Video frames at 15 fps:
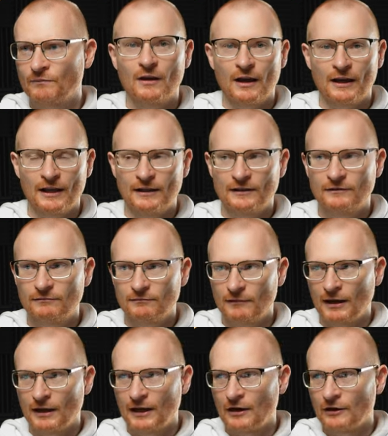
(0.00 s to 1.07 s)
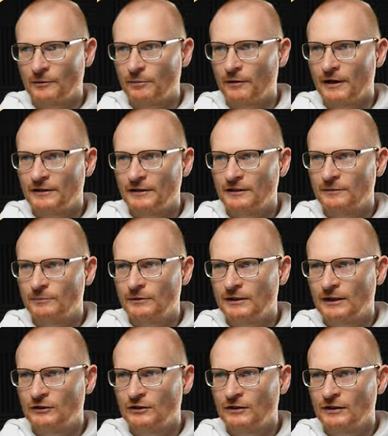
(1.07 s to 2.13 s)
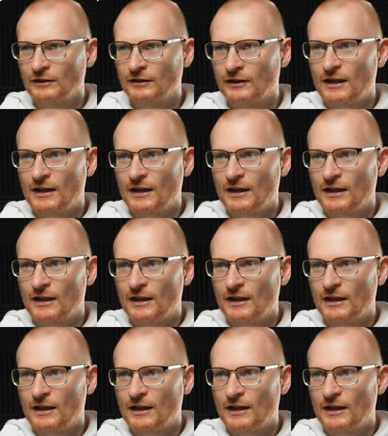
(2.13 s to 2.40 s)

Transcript: I guess, at current prices potentially,